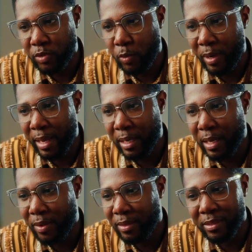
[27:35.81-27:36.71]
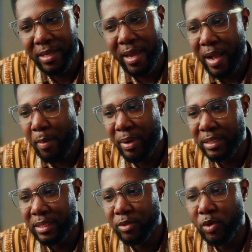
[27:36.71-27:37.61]
So when I click on this, it
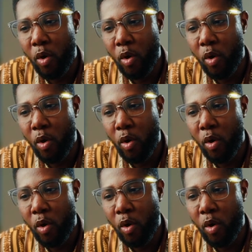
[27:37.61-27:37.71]
brings out